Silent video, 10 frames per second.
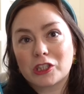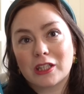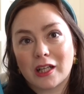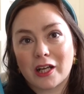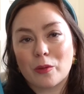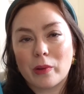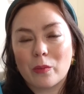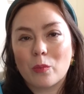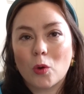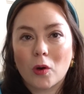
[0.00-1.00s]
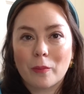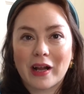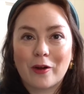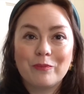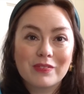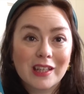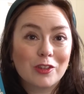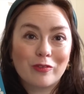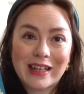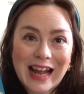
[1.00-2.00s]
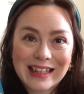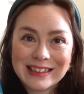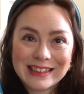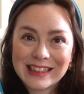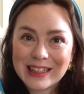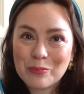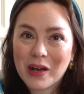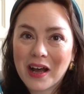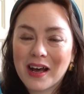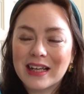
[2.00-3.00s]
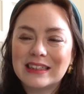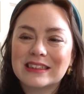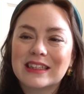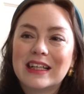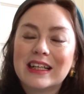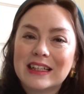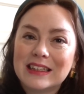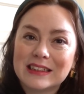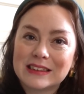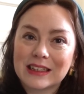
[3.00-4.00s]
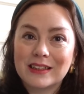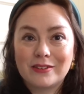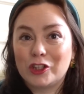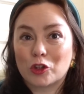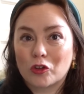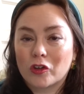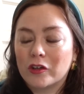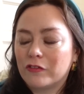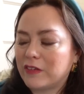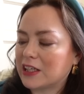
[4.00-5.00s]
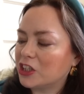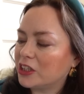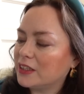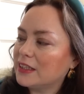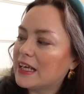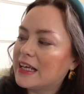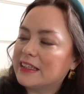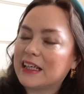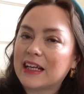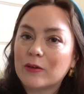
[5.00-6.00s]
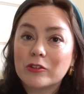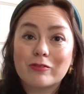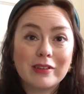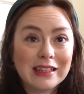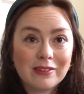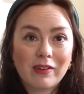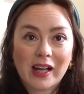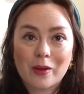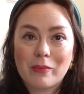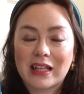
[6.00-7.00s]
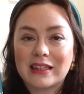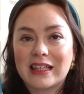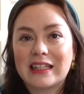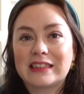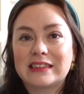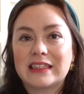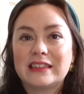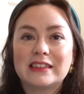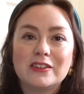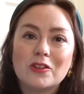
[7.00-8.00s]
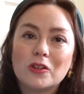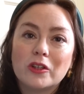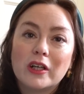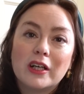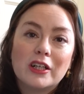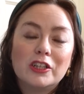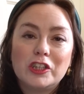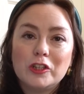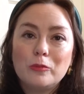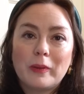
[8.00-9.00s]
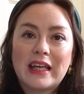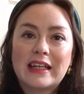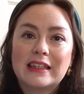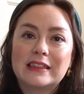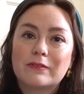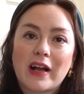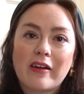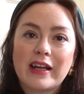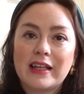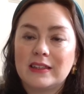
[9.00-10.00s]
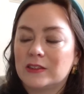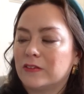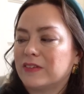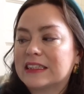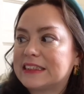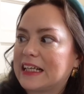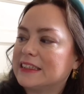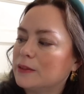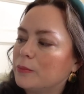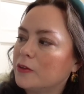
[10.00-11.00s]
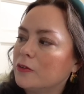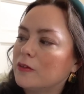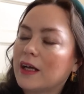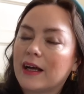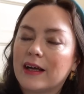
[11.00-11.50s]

to learn a bit more about the reality behind this genre of fiction, then I would really recommend this. It's not too big, it's very sort of accessible,